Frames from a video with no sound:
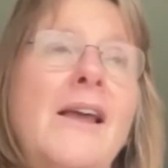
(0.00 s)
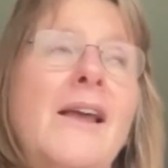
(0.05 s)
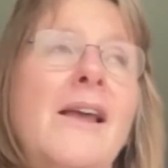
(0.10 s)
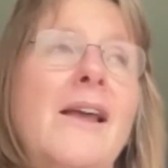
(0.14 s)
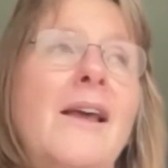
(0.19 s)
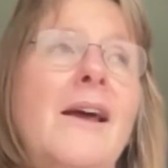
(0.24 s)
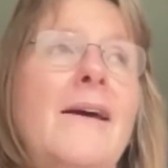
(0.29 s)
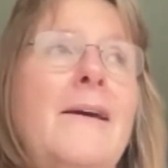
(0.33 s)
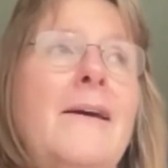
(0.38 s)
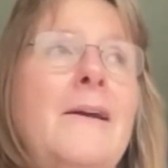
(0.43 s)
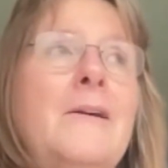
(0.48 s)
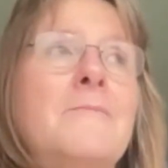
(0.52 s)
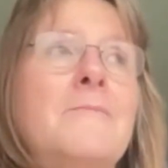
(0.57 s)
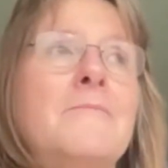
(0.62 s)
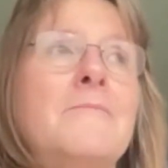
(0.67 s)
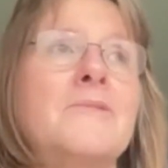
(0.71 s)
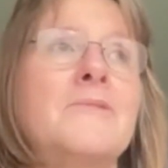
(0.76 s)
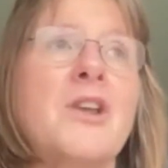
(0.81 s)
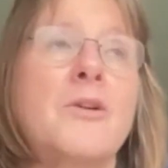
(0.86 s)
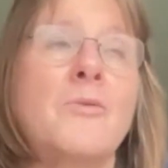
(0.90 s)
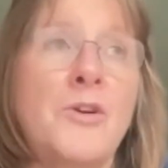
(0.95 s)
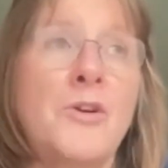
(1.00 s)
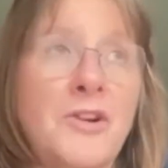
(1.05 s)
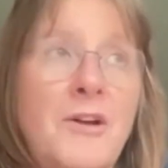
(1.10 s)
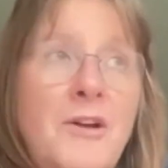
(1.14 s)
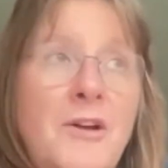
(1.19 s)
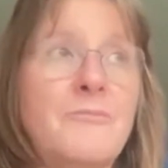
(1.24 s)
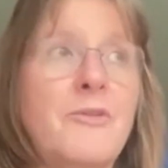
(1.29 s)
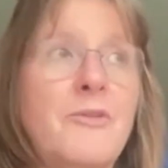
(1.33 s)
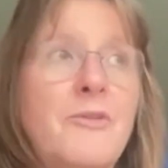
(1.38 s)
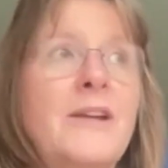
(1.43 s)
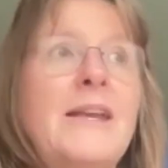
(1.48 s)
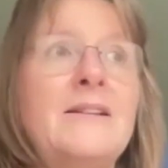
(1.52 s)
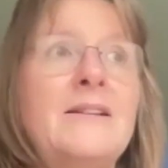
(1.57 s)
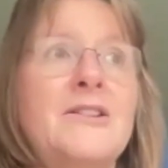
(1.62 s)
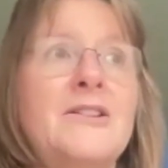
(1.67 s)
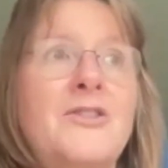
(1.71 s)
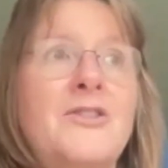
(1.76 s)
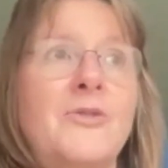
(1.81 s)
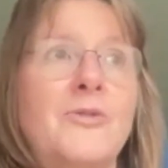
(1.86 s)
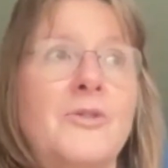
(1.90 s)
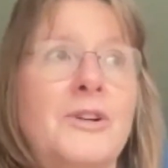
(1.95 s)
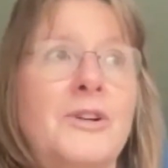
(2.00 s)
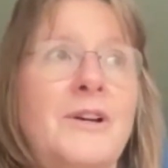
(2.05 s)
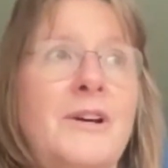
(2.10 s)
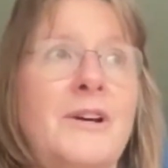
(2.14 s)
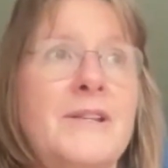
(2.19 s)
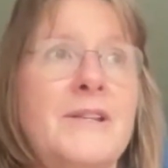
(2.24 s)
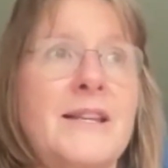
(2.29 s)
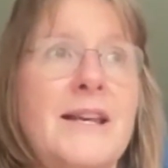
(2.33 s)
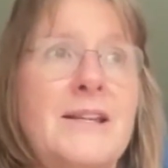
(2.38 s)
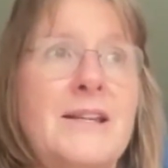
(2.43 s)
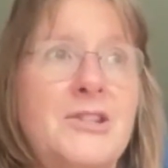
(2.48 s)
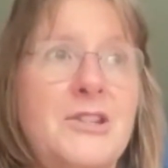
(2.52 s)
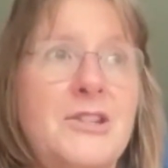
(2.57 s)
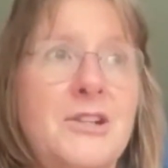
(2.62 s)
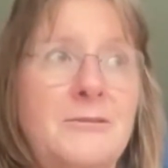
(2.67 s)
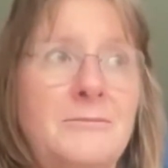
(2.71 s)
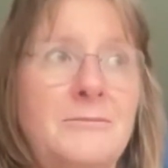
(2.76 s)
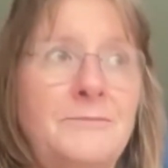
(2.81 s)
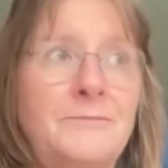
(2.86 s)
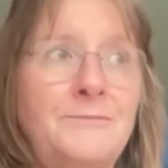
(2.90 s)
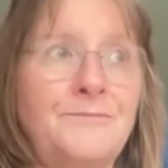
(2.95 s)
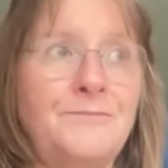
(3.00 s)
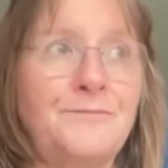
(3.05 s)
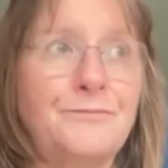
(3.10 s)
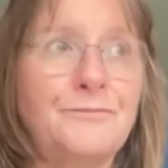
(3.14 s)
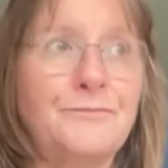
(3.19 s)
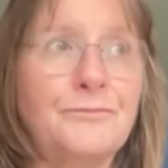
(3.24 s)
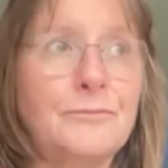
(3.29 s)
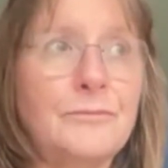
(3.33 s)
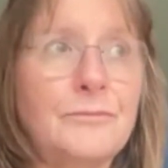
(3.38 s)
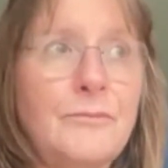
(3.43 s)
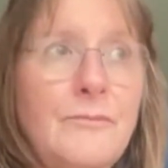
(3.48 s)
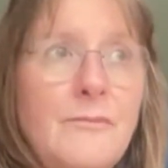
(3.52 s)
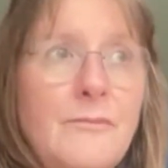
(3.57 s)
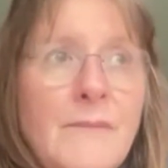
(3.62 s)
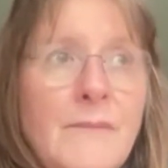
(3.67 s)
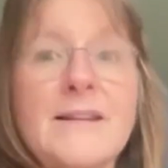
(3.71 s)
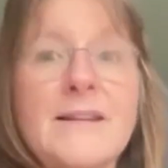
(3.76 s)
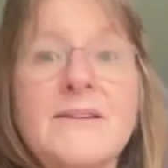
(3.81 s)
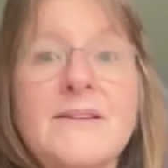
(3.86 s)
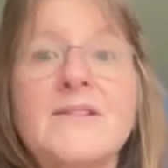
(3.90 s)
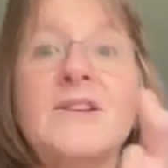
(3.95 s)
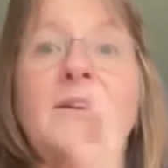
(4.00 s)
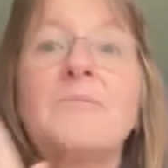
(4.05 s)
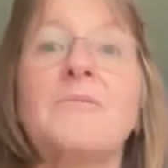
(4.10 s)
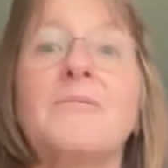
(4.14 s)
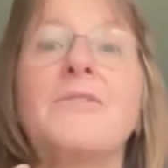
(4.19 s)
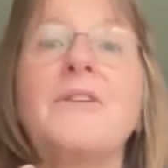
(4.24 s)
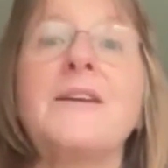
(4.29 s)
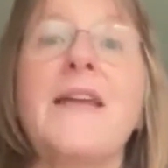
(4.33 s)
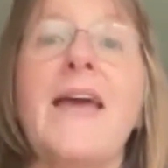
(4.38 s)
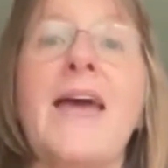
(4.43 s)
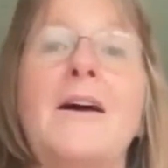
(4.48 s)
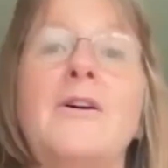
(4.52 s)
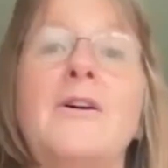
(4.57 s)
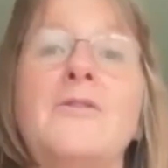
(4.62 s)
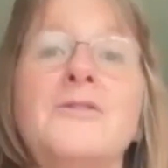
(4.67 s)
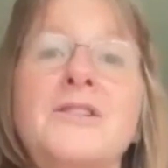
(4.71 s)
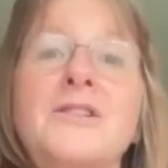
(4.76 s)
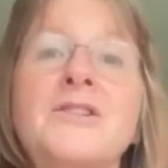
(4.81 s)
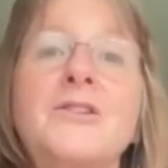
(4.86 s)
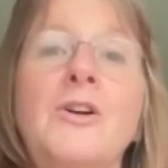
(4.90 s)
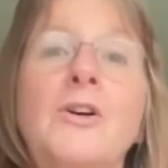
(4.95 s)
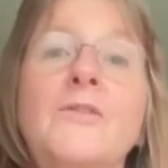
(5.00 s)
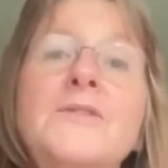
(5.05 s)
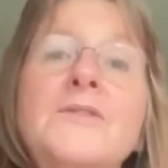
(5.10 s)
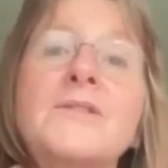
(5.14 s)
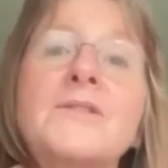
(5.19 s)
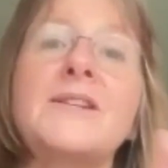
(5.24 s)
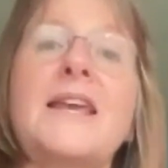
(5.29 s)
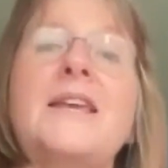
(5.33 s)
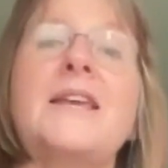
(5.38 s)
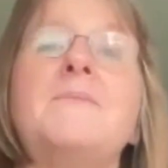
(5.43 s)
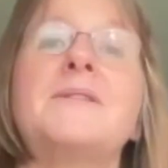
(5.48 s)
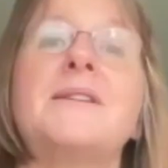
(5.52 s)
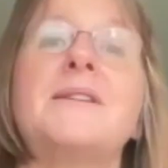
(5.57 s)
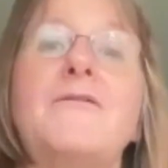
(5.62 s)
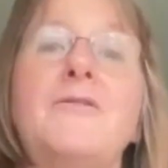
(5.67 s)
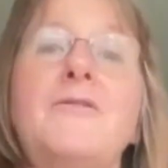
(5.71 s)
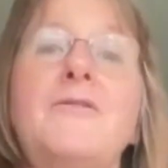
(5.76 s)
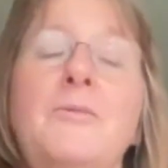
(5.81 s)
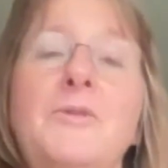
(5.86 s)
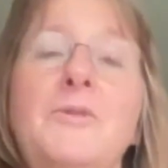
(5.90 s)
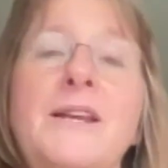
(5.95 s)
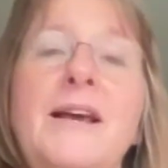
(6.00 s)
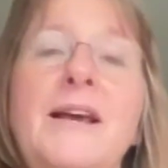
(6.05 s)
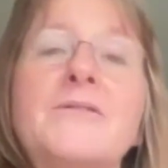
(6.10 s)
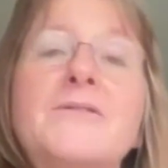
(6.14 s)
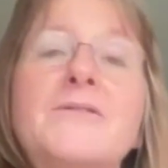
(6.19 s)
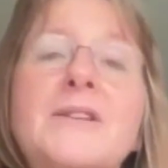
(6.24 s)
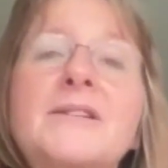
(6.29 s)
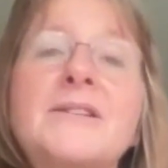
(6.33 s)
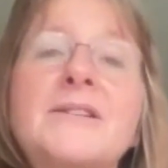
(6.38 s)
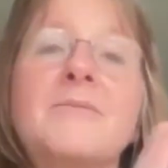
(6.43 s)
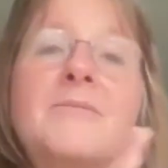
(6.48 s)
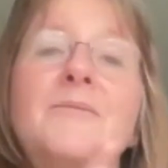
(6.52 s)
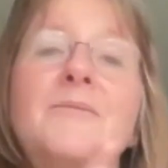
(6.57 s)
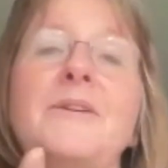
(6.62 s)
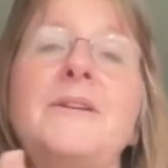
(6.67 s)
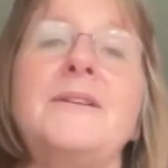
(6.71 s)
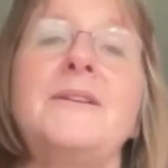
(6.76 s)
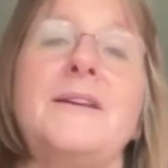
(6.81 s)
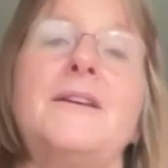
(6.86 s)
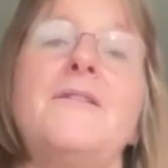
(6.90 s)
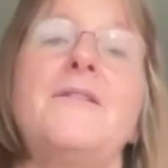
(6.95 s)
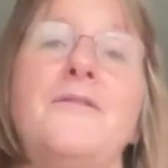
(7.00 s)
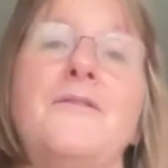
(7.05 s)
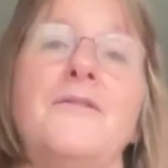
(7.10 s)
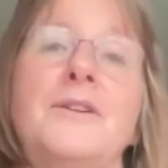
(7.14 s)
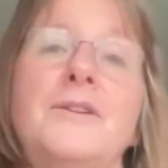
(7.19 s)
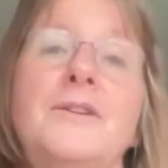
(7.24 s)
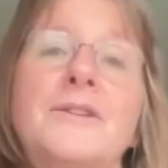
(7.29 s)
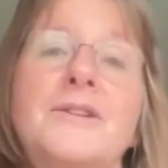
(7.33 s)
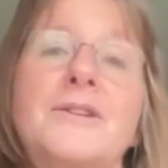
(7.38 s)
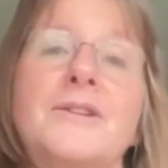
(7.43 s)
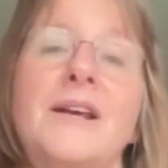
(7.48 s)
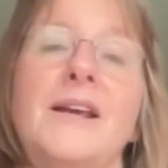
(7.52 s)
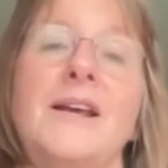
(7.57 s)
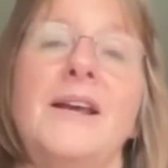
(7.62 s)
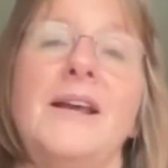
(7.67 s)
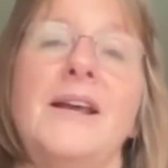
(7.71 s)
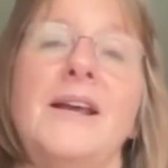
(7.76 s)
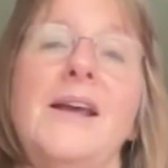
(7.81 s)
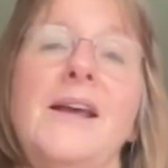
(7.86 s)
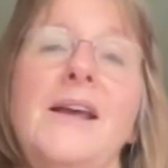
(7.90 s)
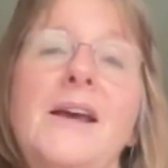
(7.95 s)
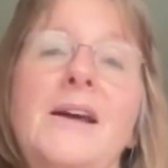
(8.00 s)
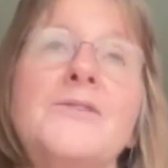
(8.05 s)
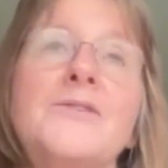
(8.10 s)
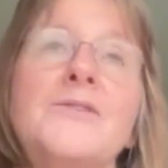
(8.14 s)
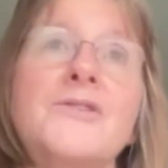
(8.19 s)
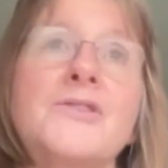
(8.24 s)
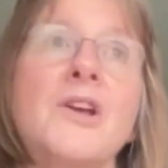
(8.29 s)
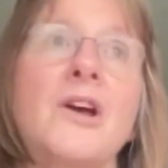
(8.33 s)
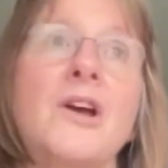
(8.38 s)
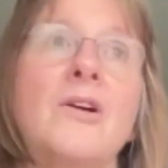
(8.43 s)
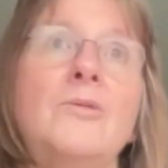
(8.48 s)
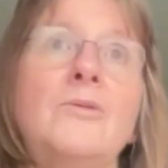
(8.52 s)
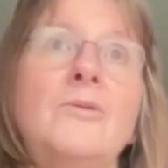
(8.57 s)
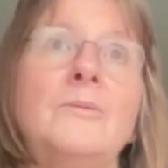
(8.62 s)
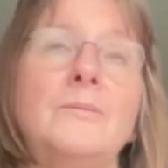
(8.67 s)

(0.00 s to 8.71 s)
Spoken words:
So what I'm bringing to the organisation is something else. It's not the same as everybody else. It's something different. And so